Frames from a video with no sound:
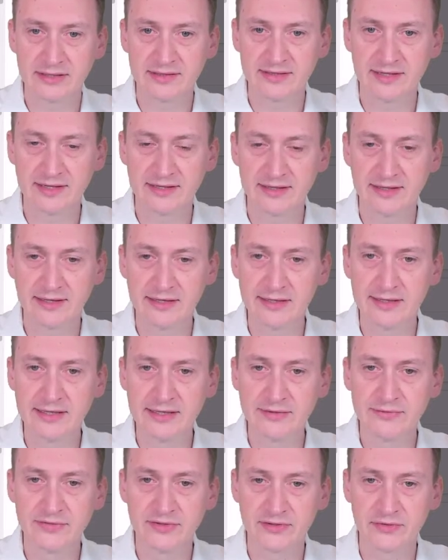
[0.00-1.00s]
technically
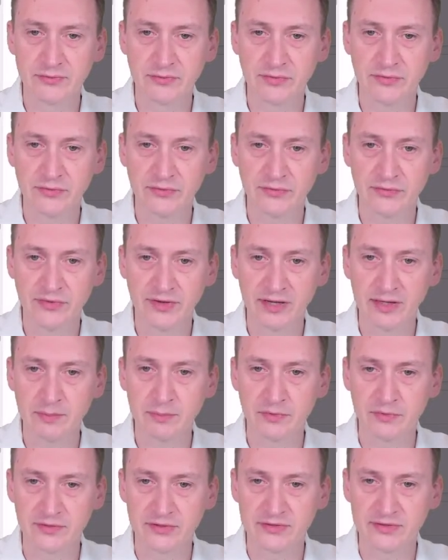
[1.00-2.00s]
leaves us with thick,
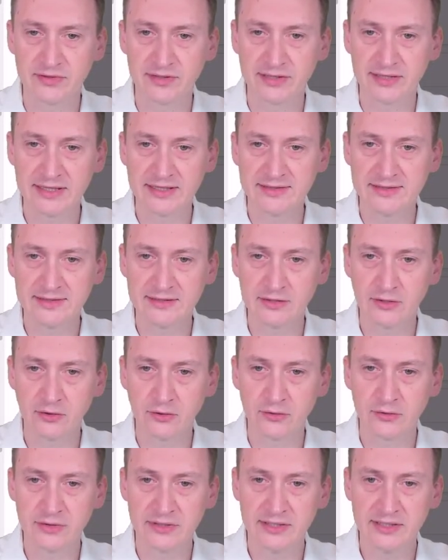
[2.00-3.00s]
provisioned, lazy,
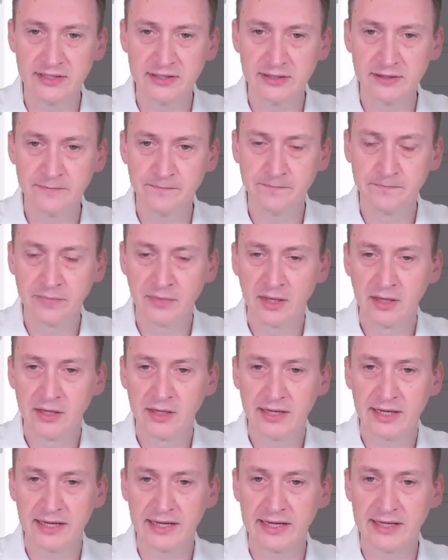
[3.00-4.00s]
or eager.
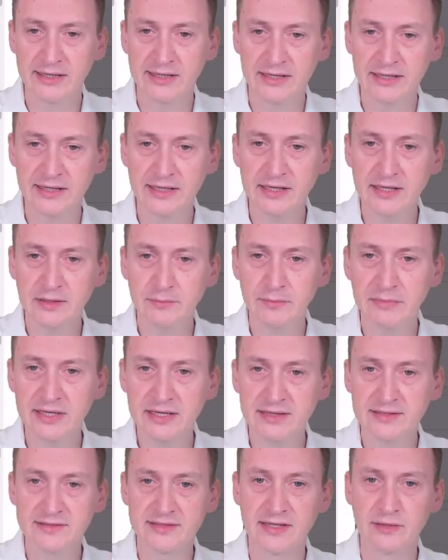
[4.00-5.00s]
And eager
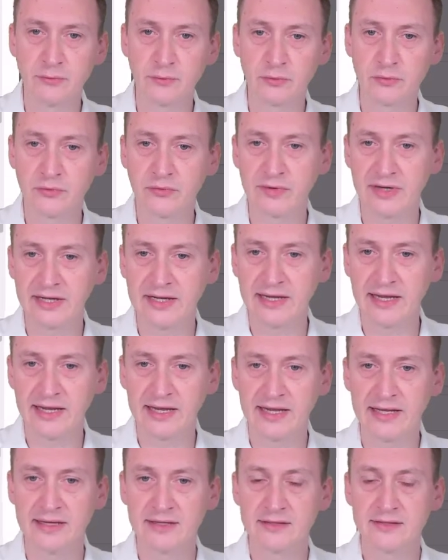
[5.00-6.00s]
means it will create
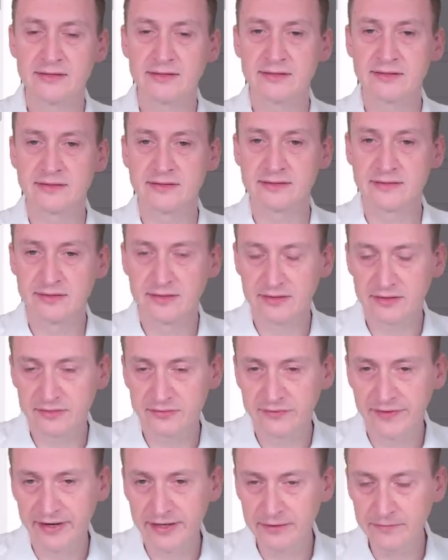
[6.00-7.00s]
a
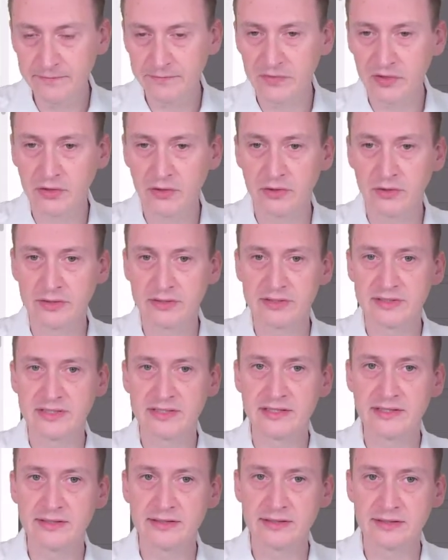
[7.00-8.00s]
file on
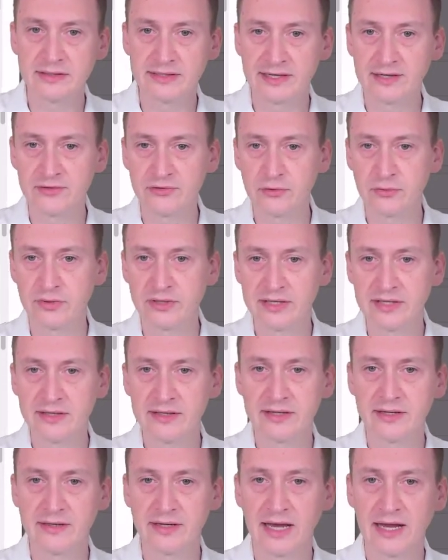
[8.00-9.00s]
the data store here
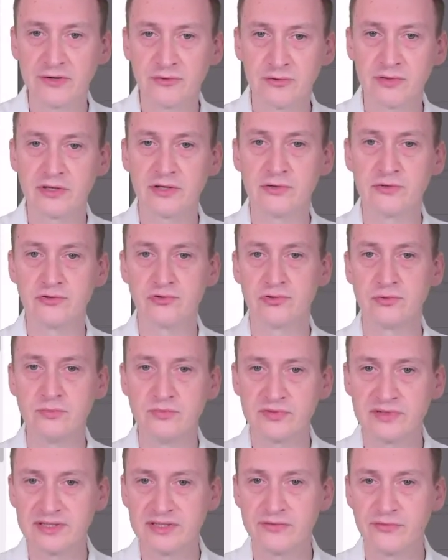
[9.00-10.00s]
that actually
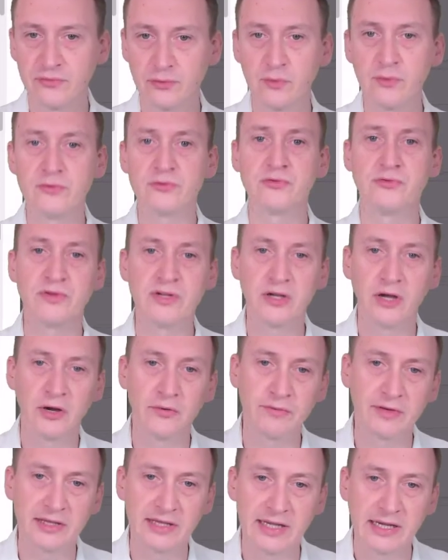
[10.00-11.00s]
consumes the full
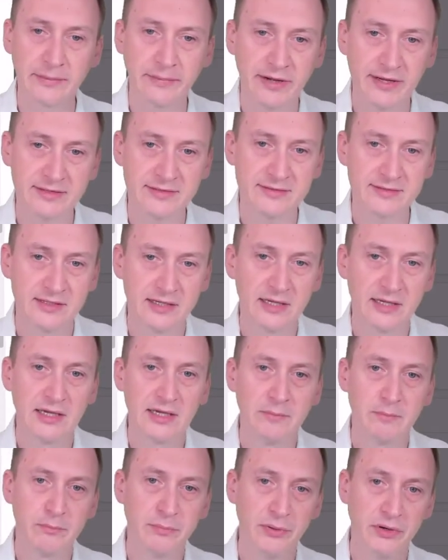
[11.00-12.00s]
300 gigabytes.
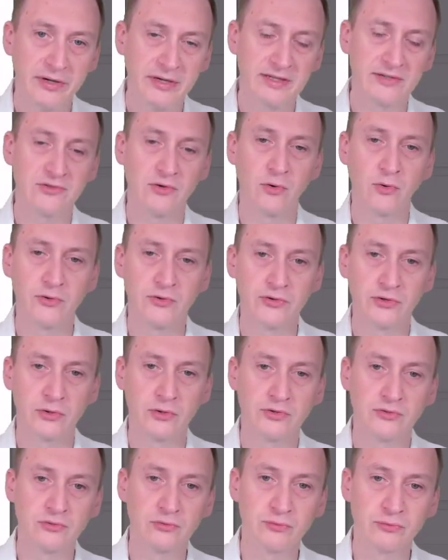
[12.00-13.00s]
But it's also
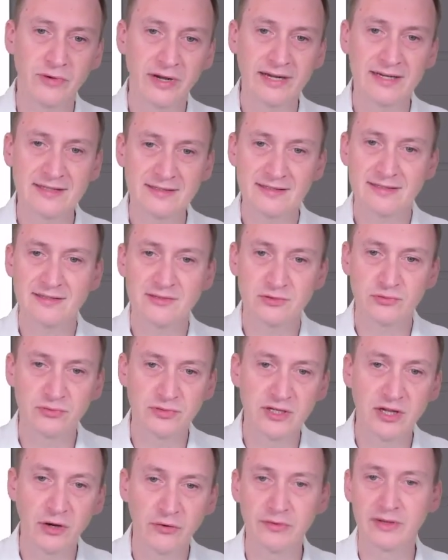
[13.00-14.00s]
going to write
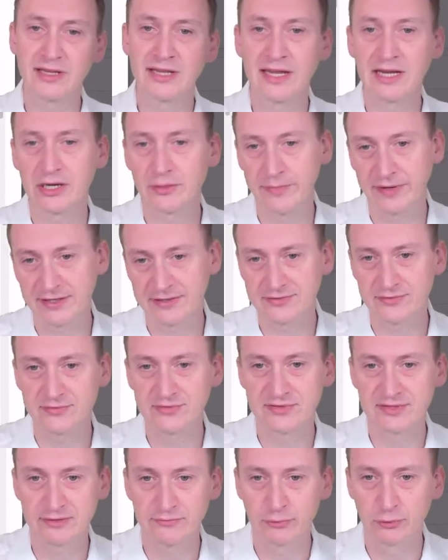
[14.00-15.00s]
300 gigabytes of
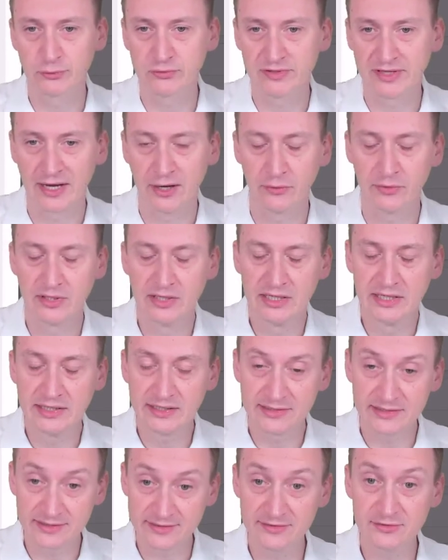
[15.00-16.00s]
zeros down.
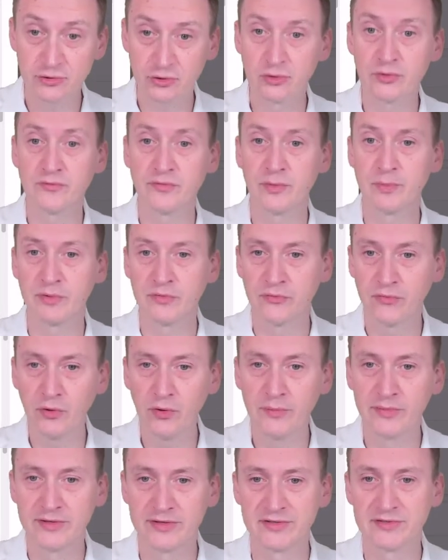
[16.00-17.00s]
This is good for
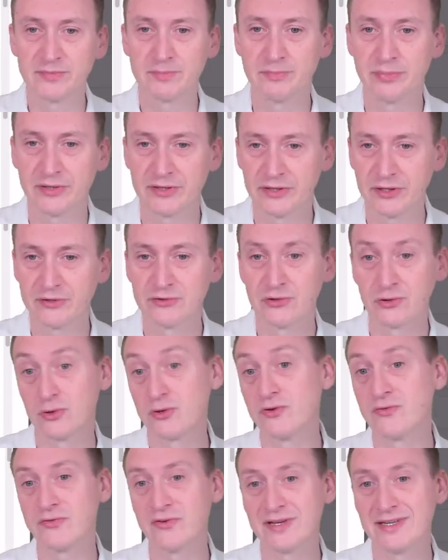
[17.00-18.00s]
performance, but not so
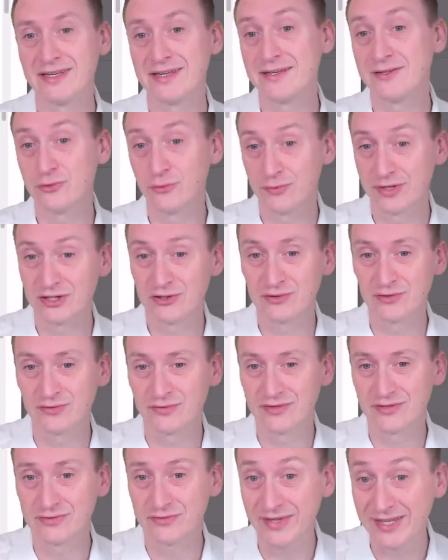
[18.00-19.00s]
good for the duration of
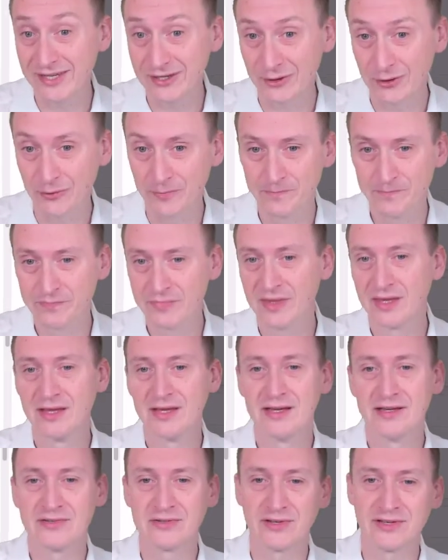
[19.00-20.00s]
this video.
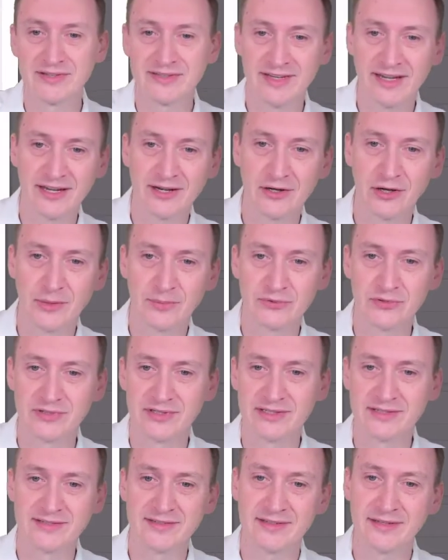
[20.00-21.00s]
So the second option
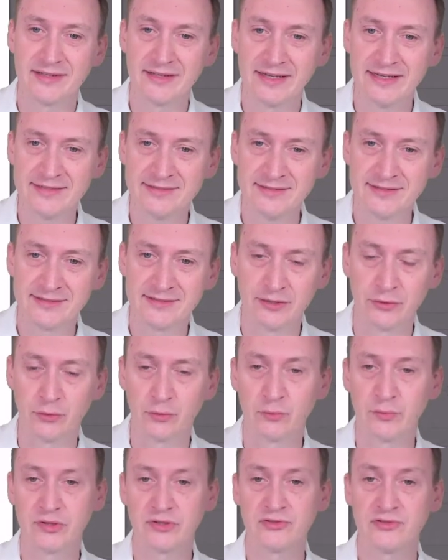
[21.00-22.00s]
is lazy 0,
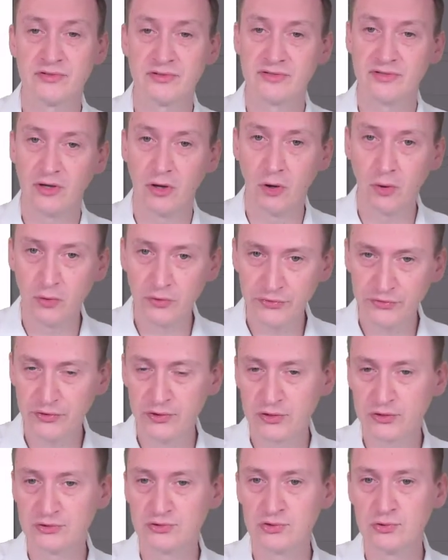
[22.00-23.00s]
which also
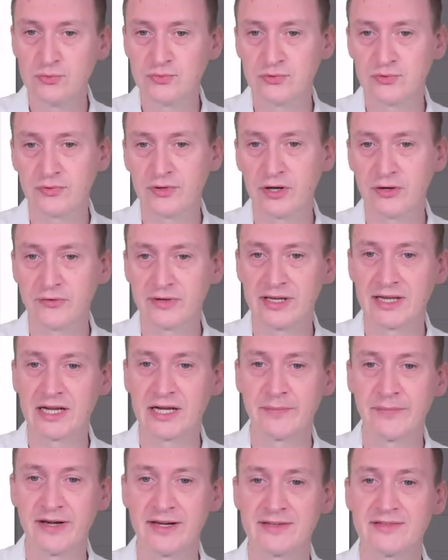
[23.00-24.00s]
consumes 300
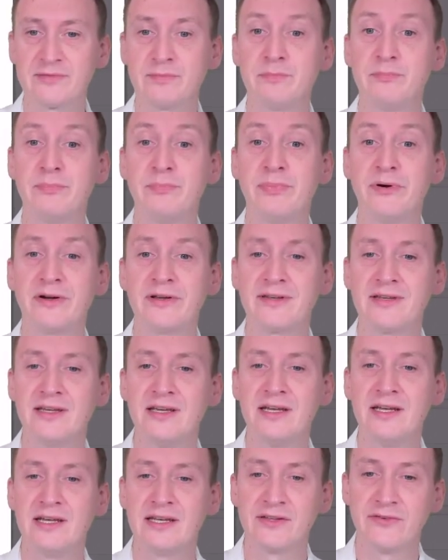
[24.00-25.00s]
gigabytes, but
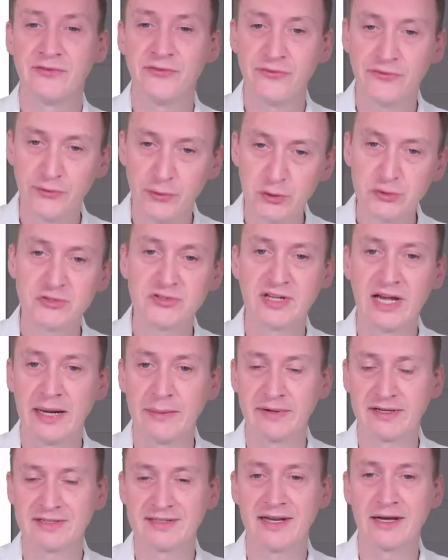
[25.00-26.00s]
the first time
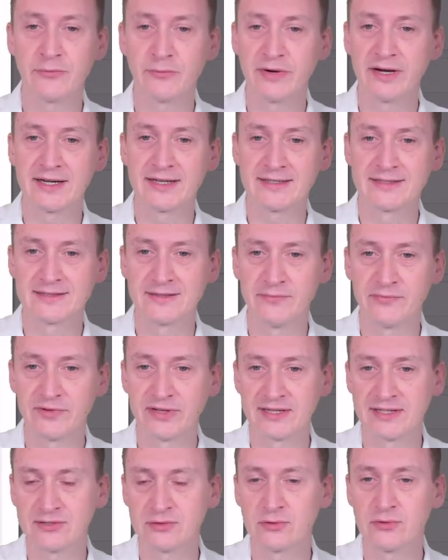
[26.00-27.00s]
I start writing
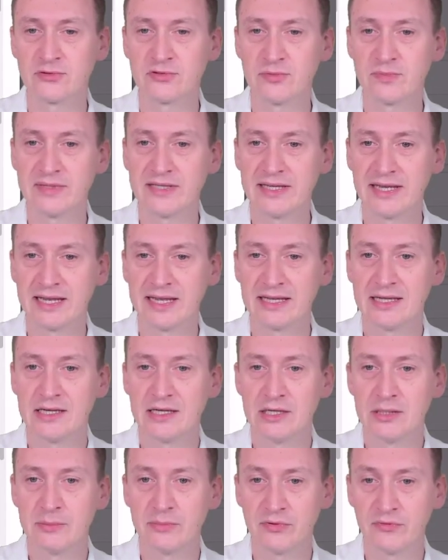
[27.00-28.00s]
something, that's going to be a
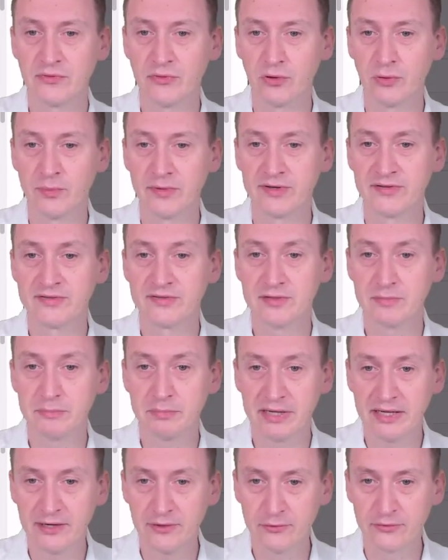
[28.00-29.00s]
performance
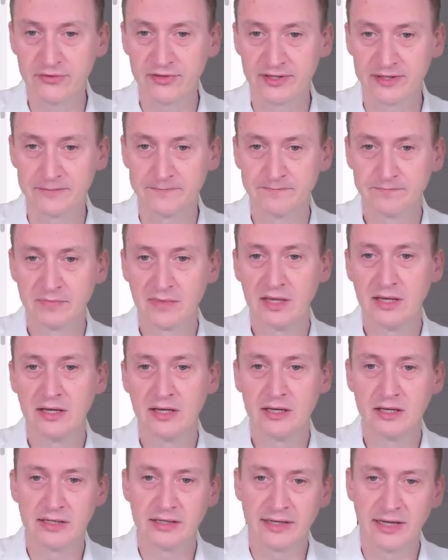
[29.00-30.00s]
penalty.
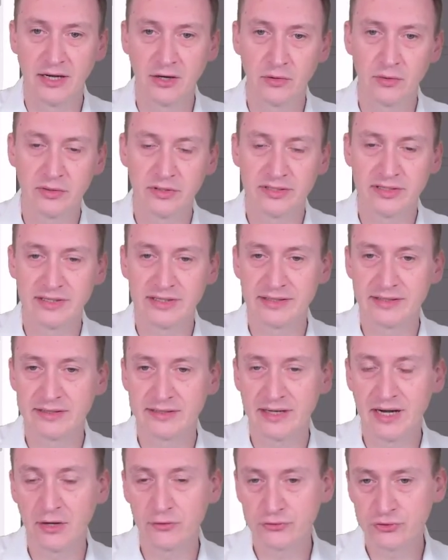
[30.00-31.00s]
Now,
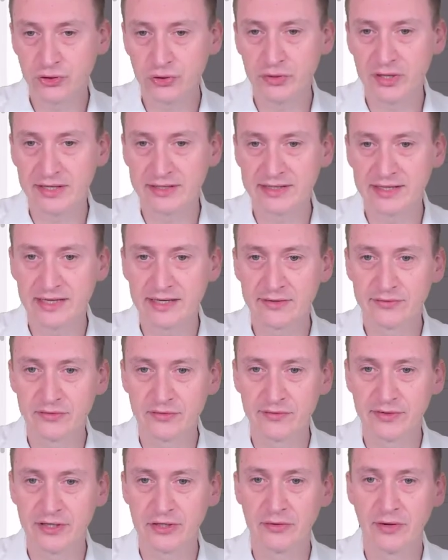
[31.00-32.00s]
I'll show you at the end of the
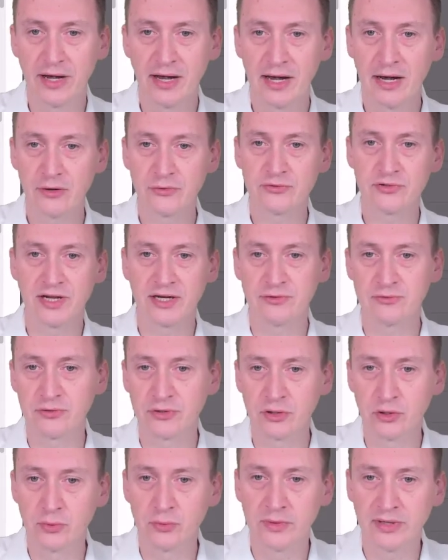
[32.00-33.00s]
video how to actually
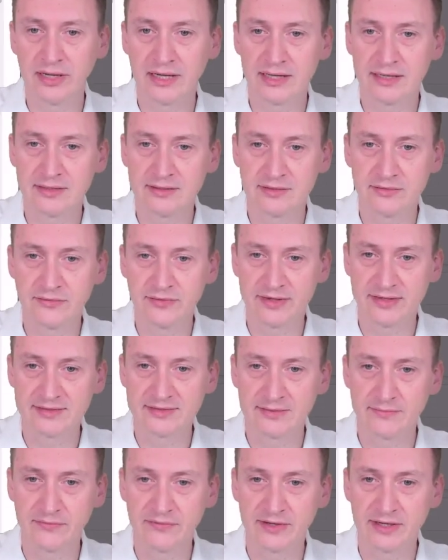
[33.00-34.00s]
go and fix
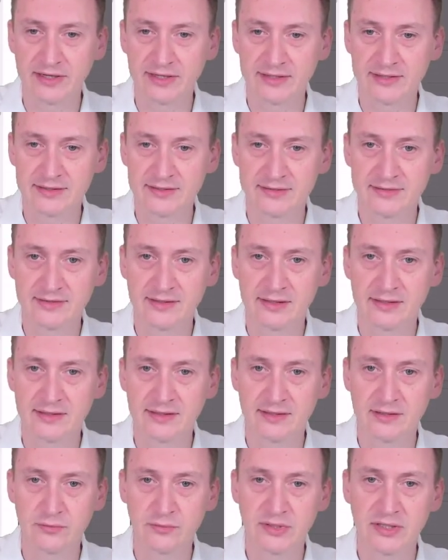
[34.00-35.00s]
something like this, and
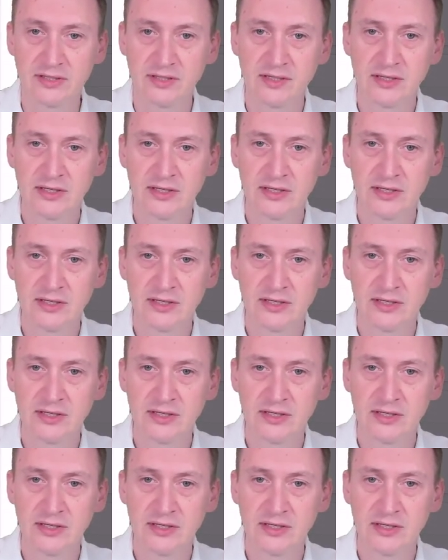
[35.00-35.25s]
we